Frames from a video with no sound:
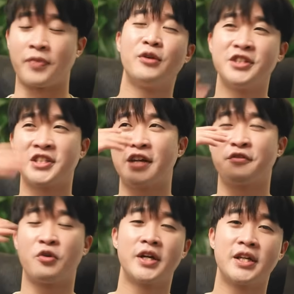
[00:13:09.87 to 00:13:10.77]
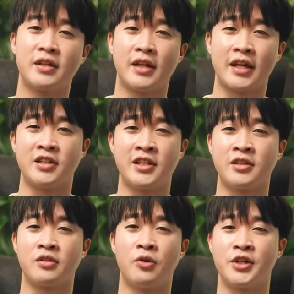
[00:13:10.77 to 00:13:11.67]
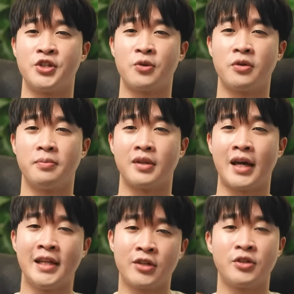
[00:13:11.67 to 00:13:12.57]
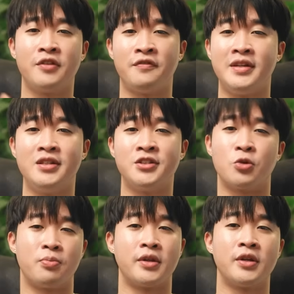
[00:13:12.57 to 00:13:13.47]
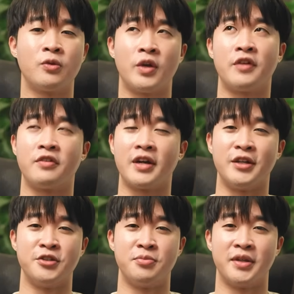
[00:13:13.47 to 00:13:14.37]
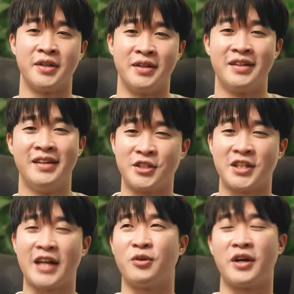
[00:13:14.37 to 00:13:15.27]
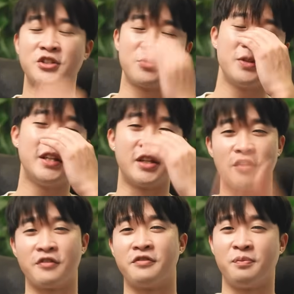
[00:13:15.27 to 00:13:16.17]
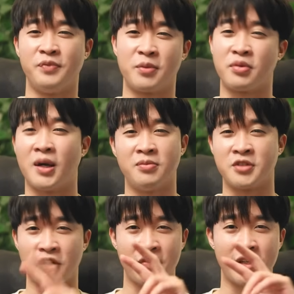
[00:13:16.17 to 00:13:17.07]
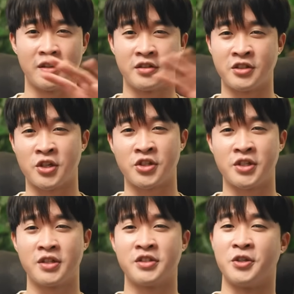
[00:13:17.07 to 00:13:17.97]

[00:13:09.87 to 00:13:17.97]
I know this is kind of corny, like a little corny joke, but I literally feel so brilliant whenever I use Brilliant, because I don't know, I just really love their problem solving structure.